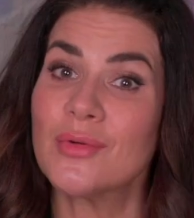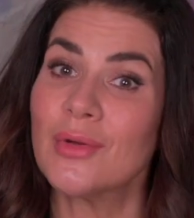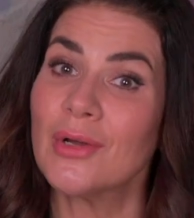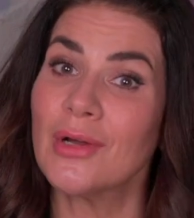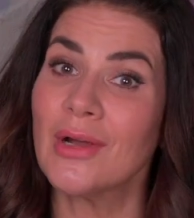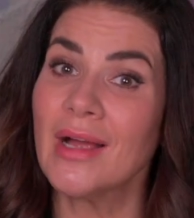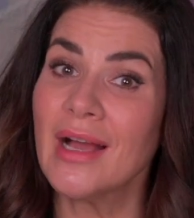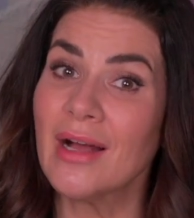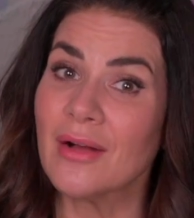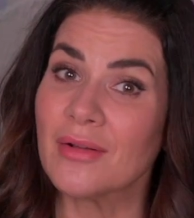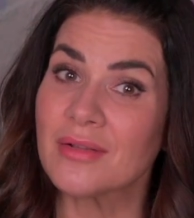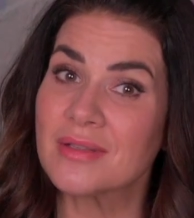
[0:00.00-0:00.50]
to her
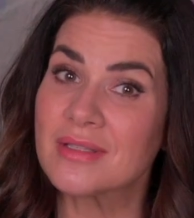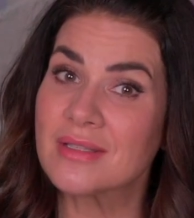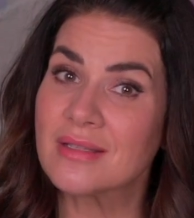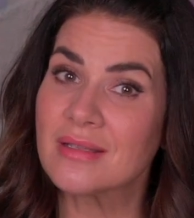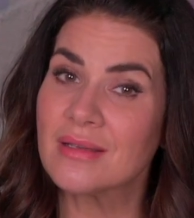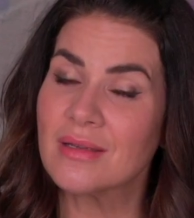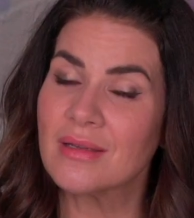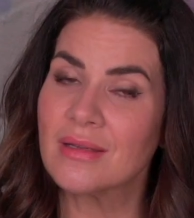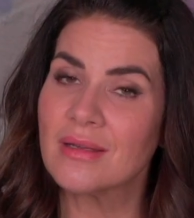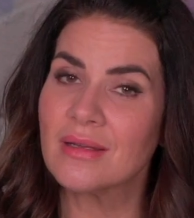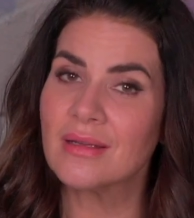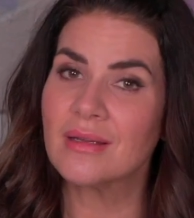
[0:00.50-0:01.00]
house.
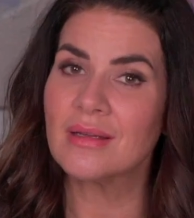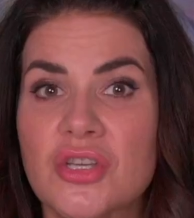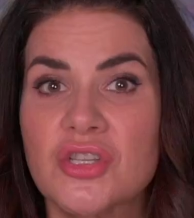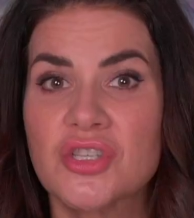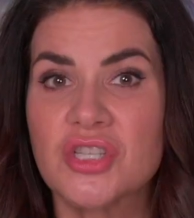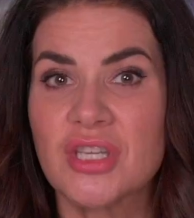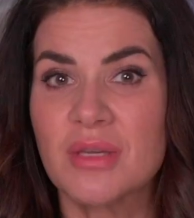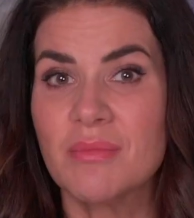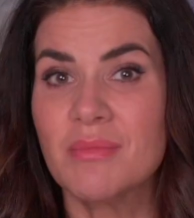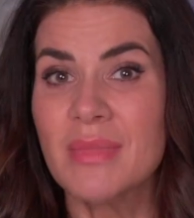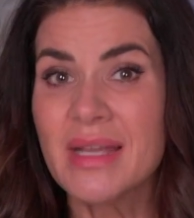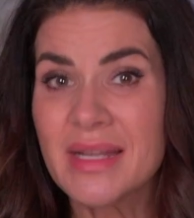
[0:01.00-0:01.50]

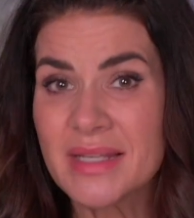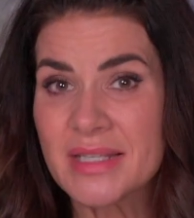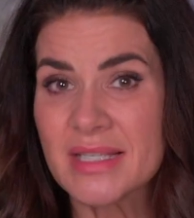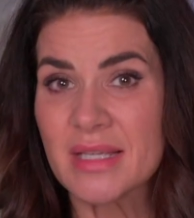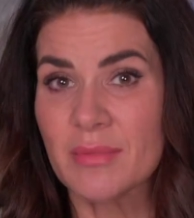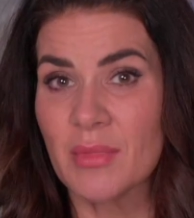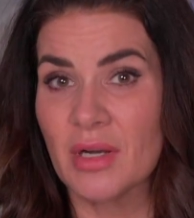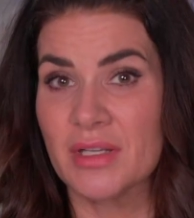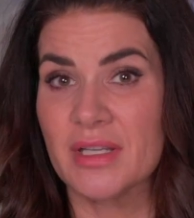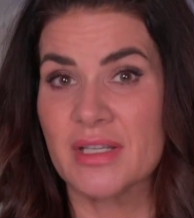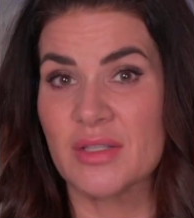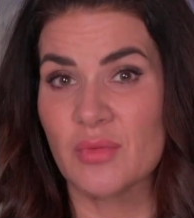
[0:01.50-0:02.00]
She meets
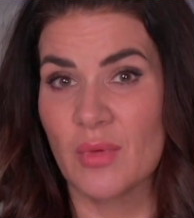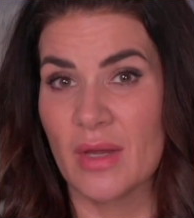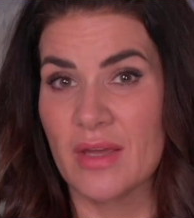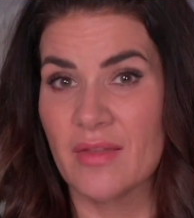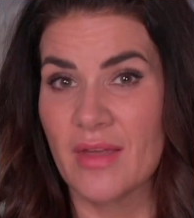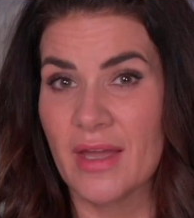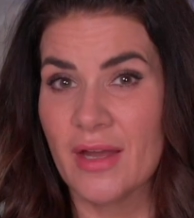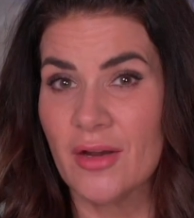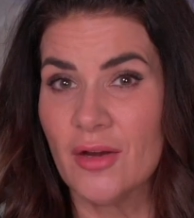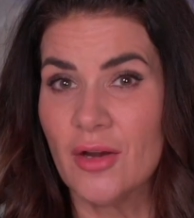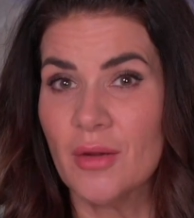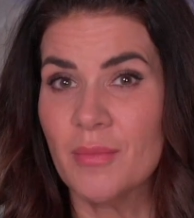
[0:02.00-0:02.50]
him on his way
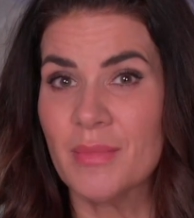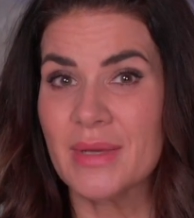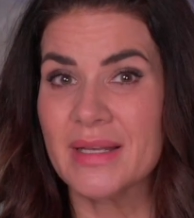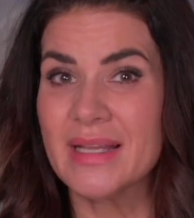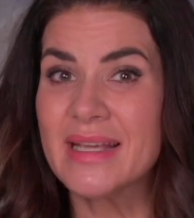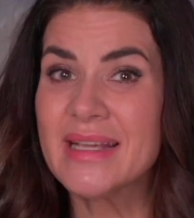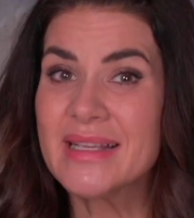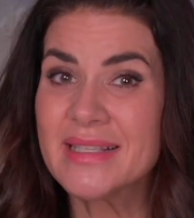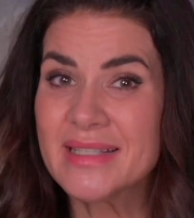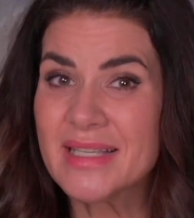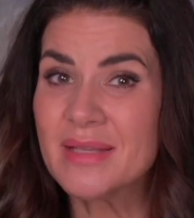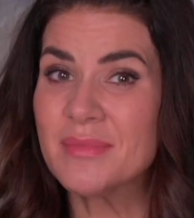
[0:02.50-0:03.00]
there, but
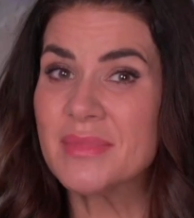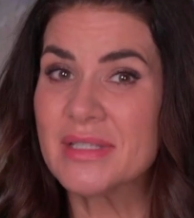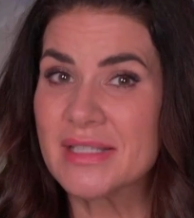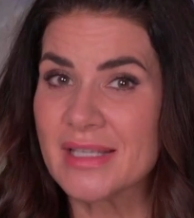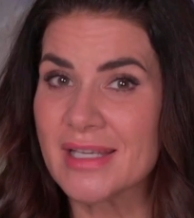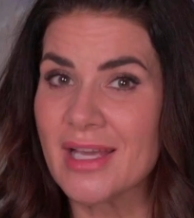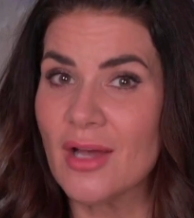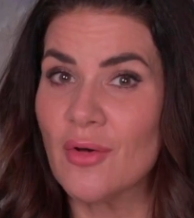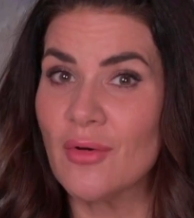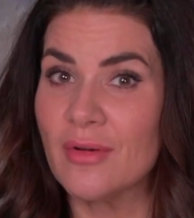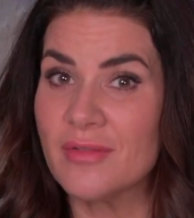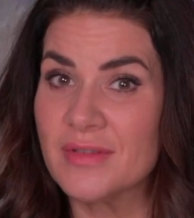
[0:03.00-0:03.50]
he seems to
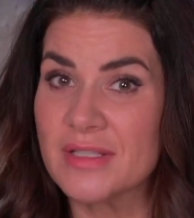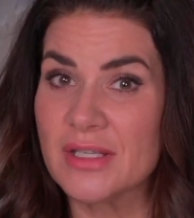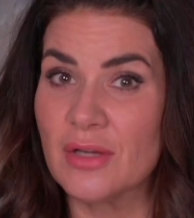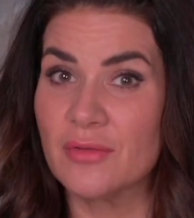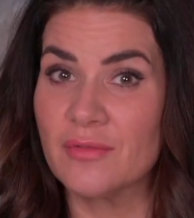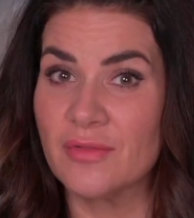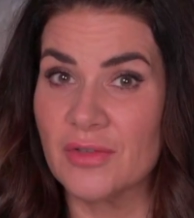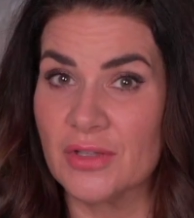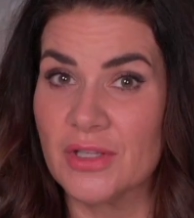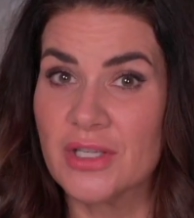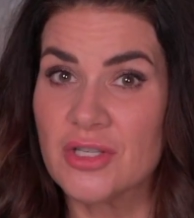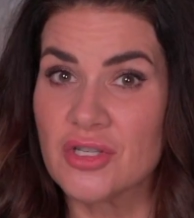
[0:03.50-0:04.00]
go of his
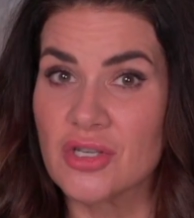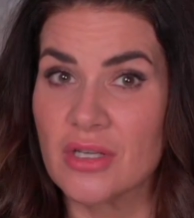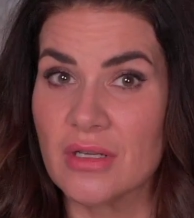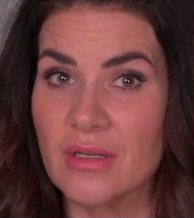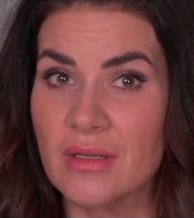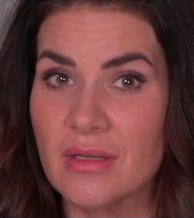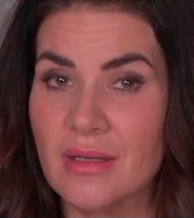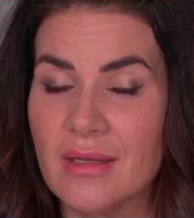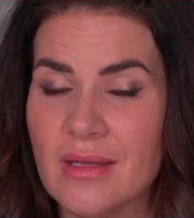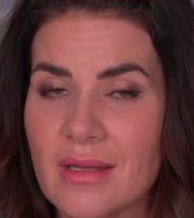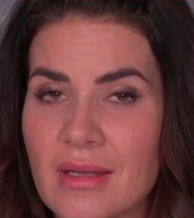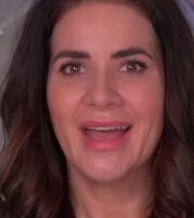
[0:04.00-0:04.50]
own
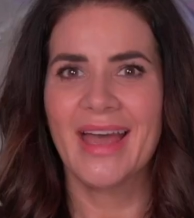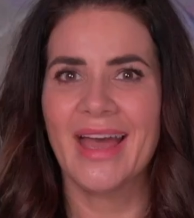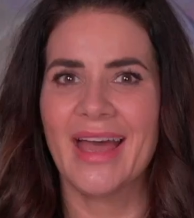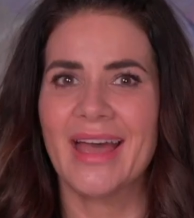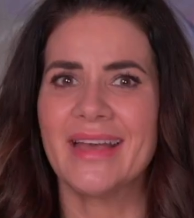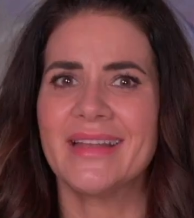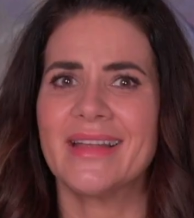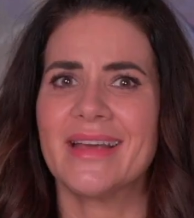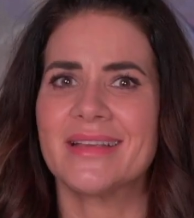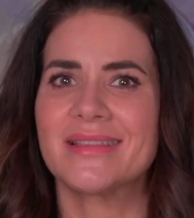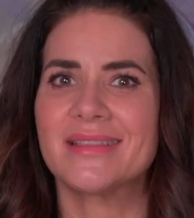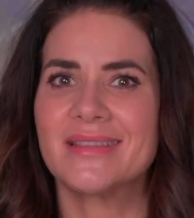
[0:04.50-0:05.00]
volition.
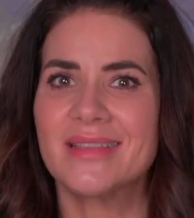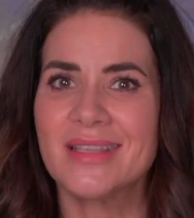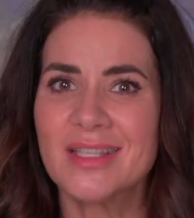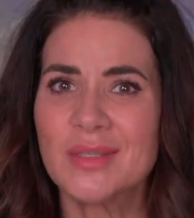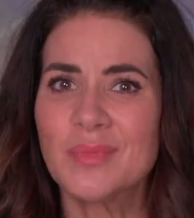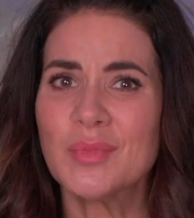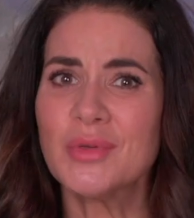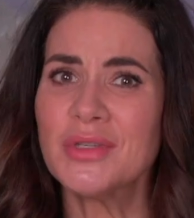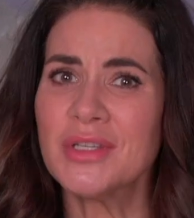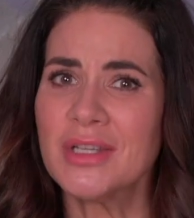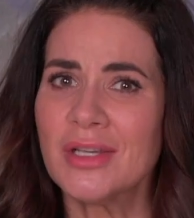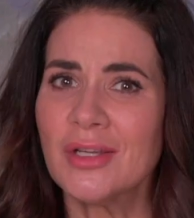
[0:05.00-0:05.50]
And as this
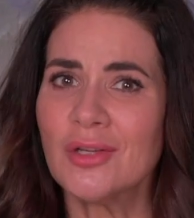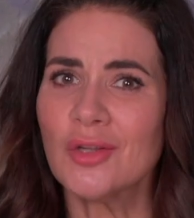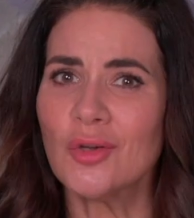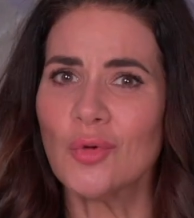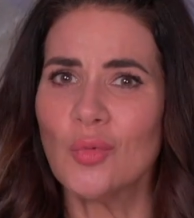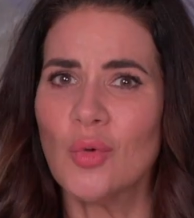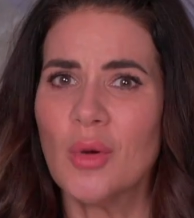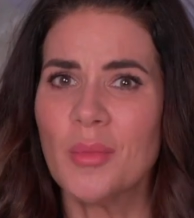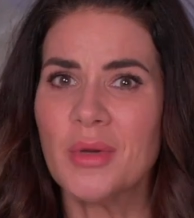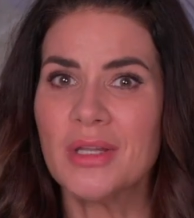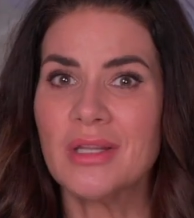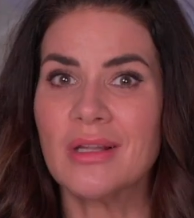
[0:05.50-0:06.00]
particular
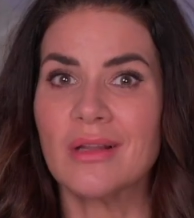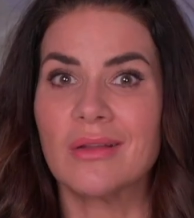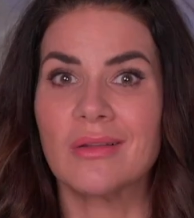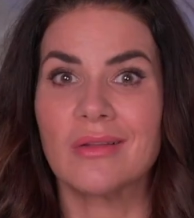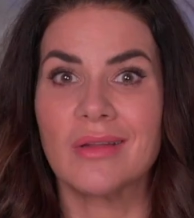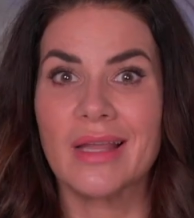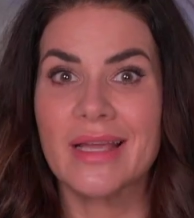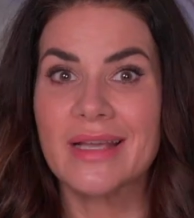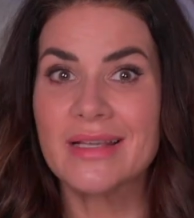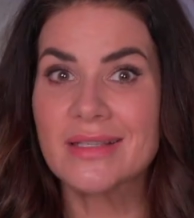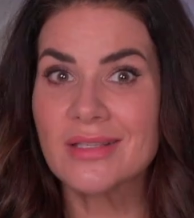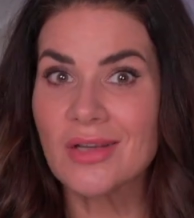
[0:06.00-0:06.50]
woman
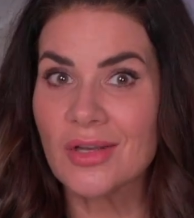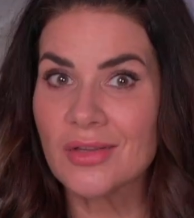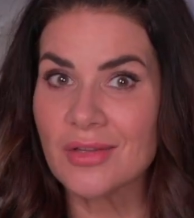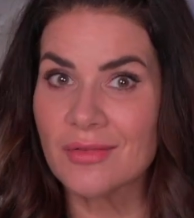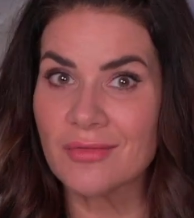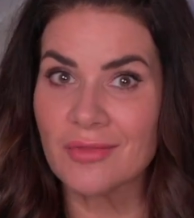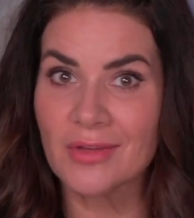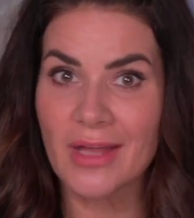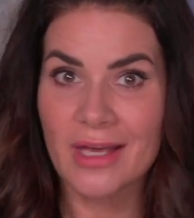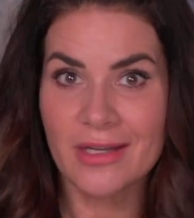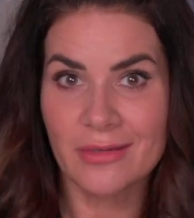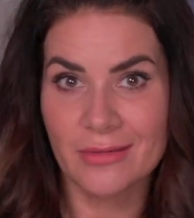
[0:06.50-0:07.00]
lays on the
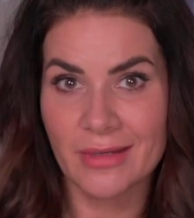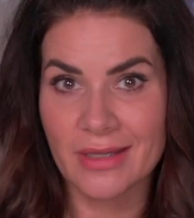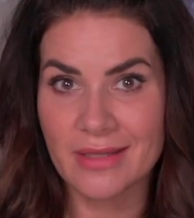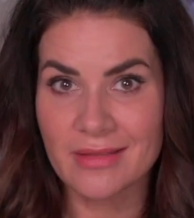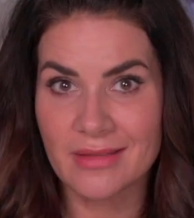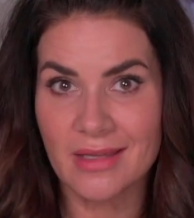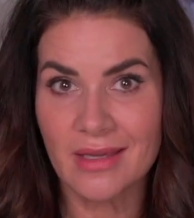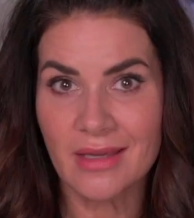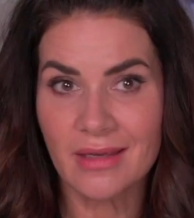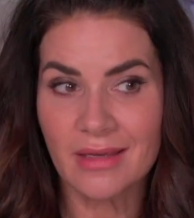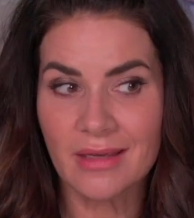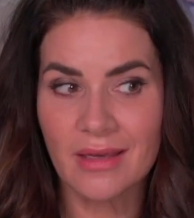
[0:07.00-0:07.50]
flattery
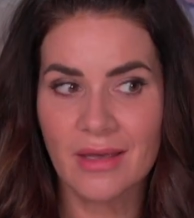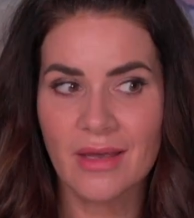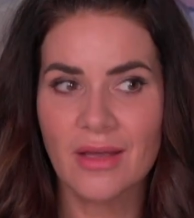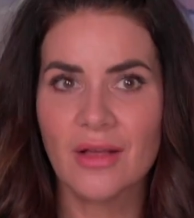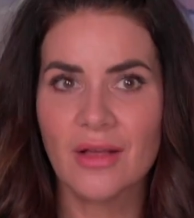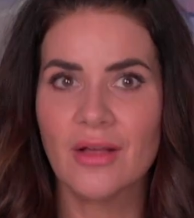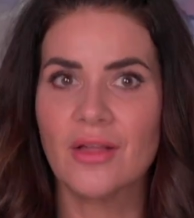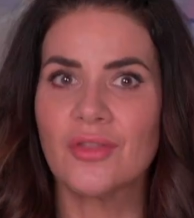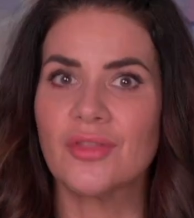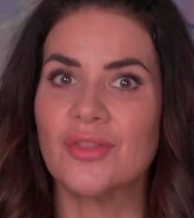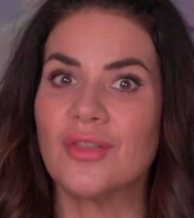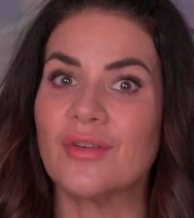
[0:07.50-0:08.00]
thick,
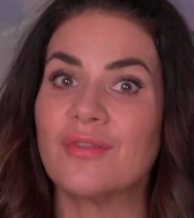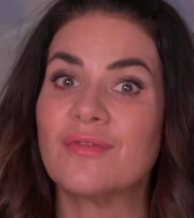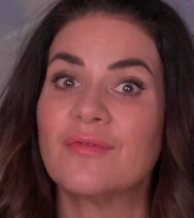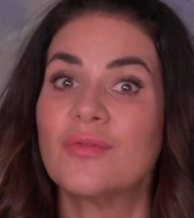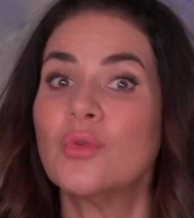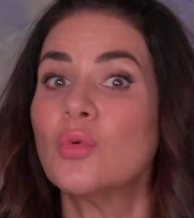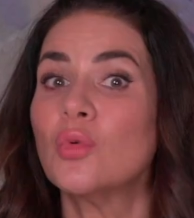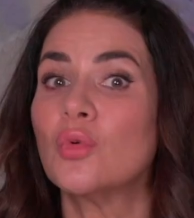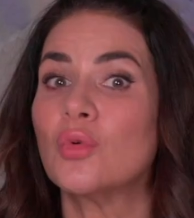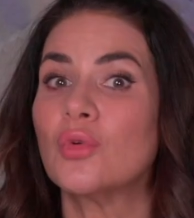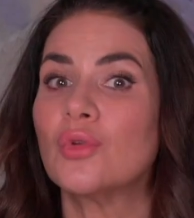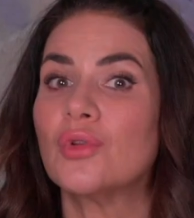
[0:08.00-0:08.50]
the
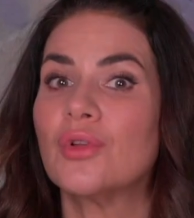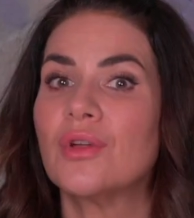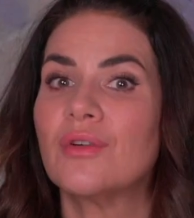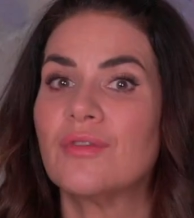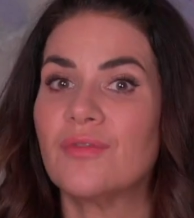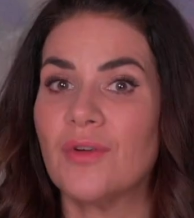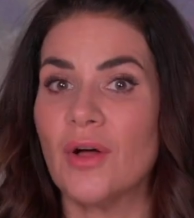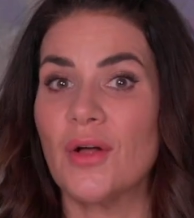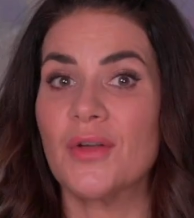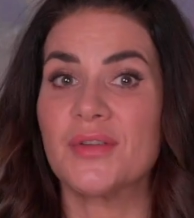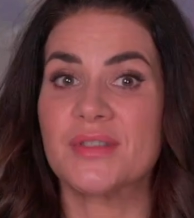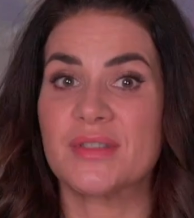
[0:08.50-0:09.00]
fool
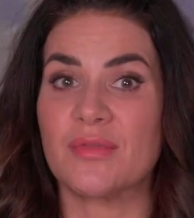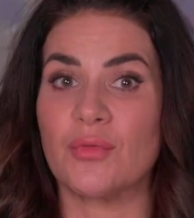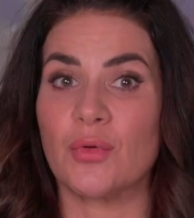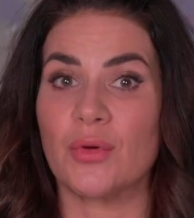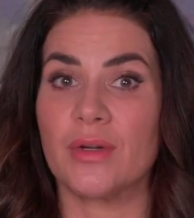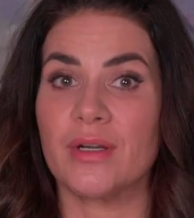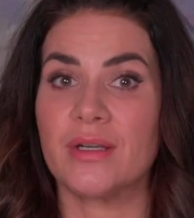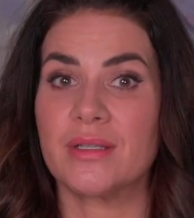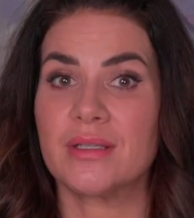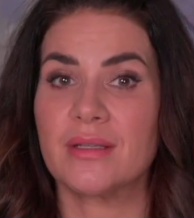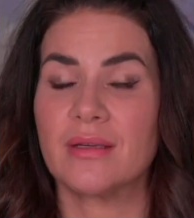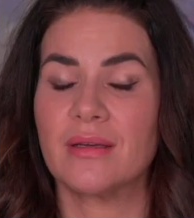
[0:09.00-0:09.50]
falls for
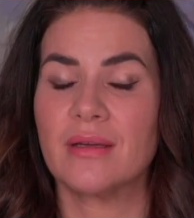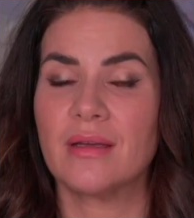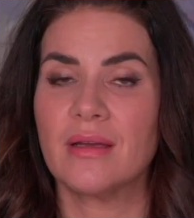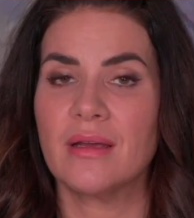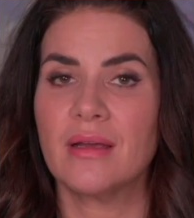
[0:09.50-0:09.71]
it.